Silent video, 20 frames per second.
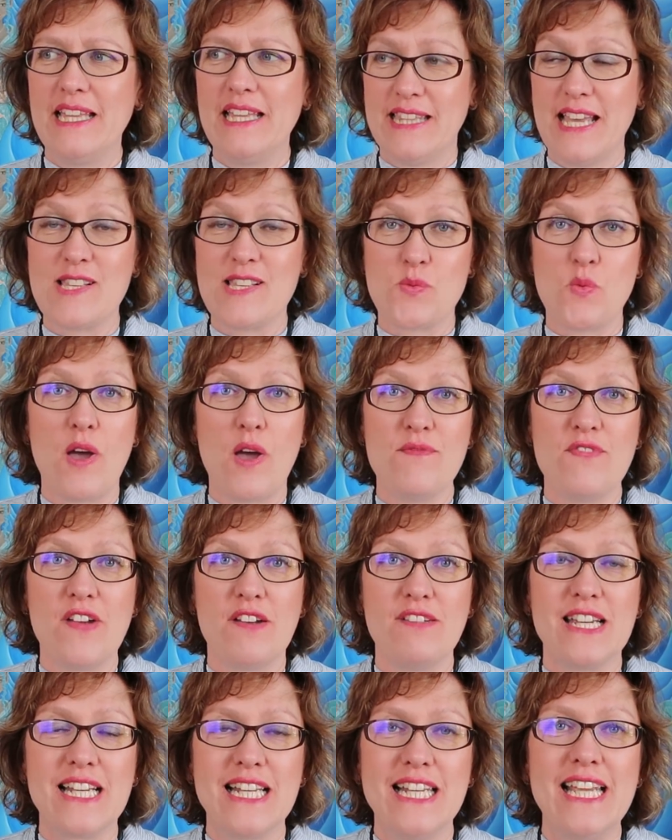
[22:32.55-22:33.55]
That's what I'm
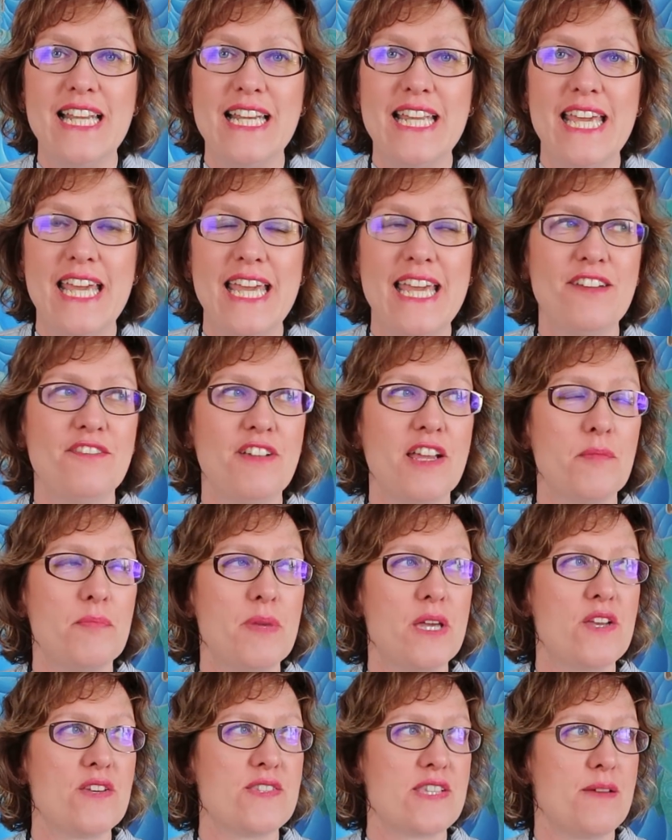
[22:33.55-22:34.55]
very clearly hearing,
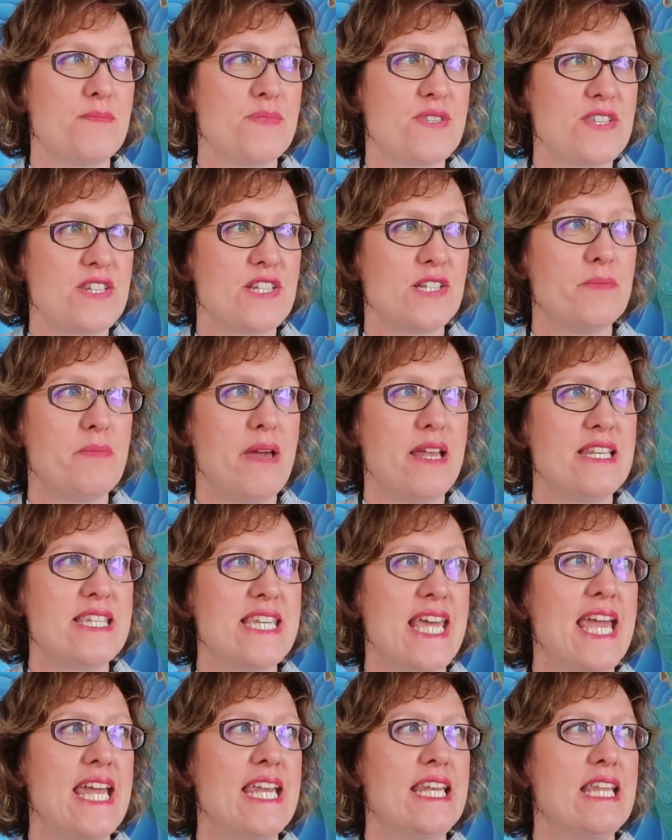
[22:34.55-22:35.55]
because I'm still
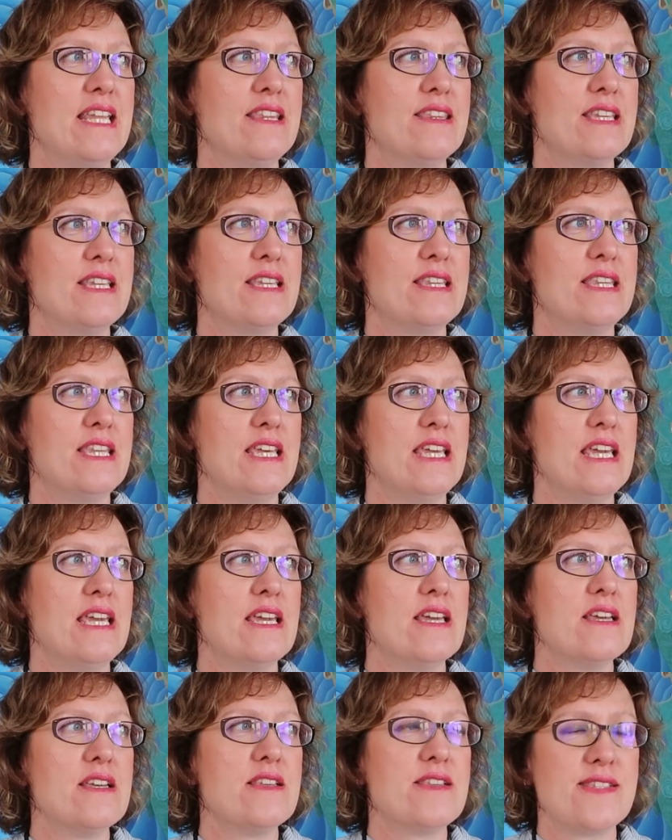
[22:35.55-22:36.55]
maintaining that
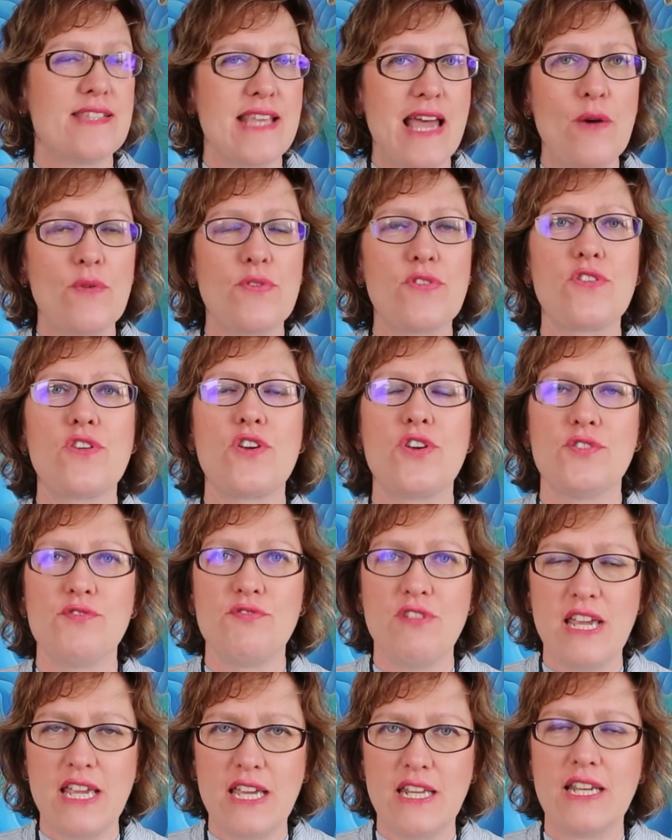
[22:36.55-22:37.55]
the South
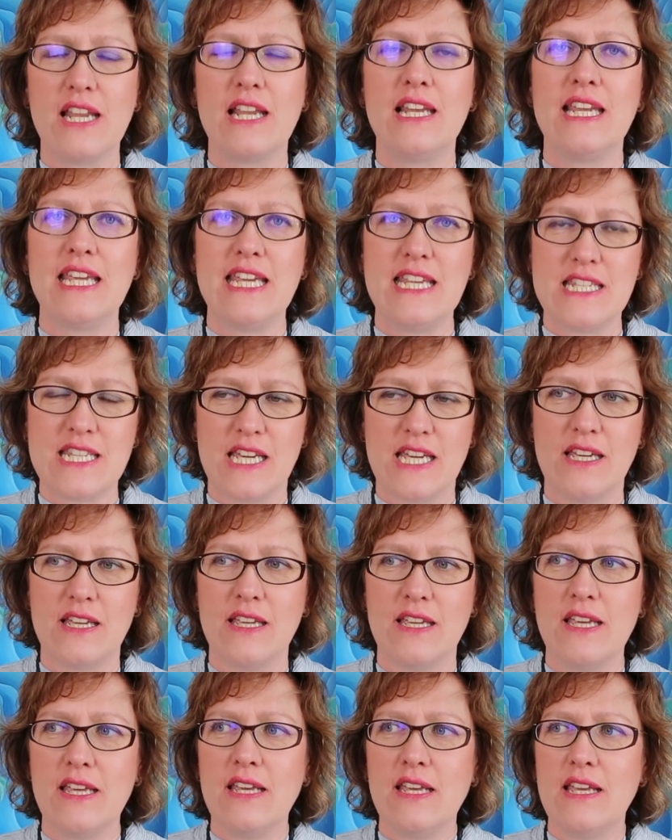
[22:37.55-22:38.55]
Korean
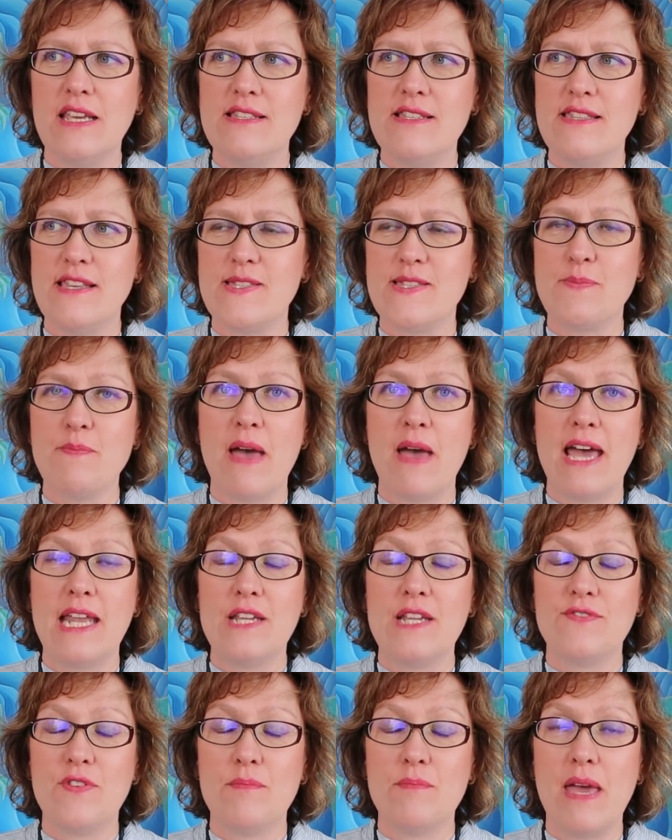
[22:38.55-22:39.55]
leader is this
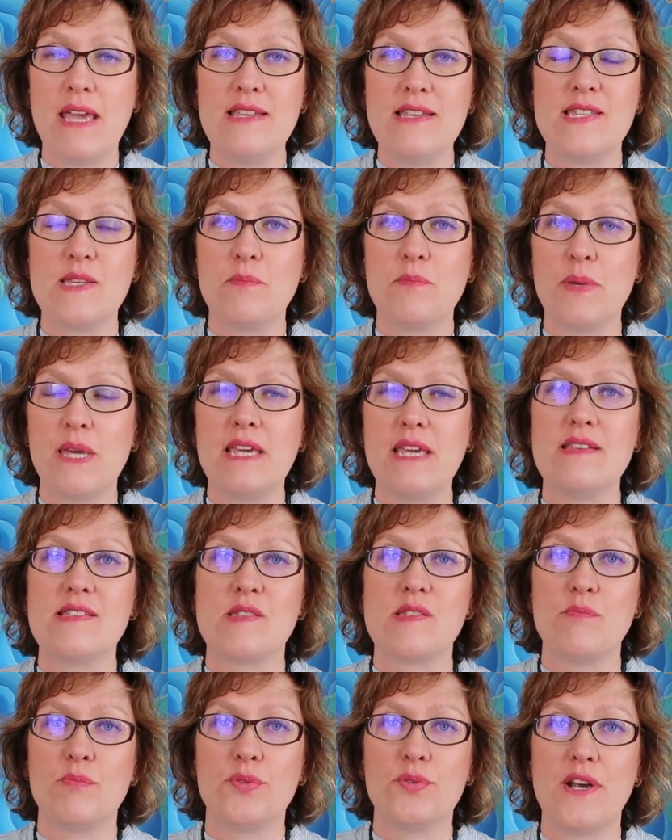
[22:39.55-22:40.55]
man of amazing
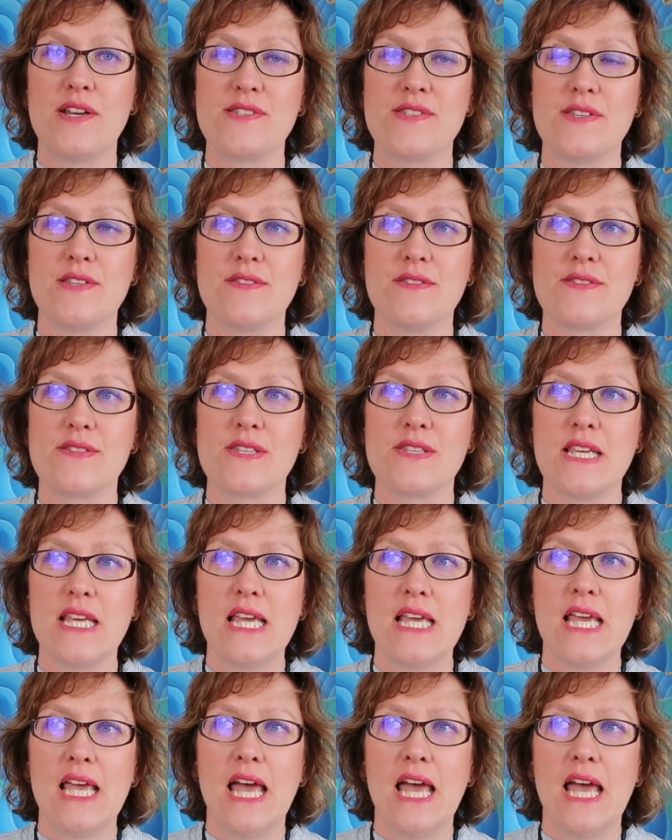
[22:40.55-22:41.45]
peace and presence.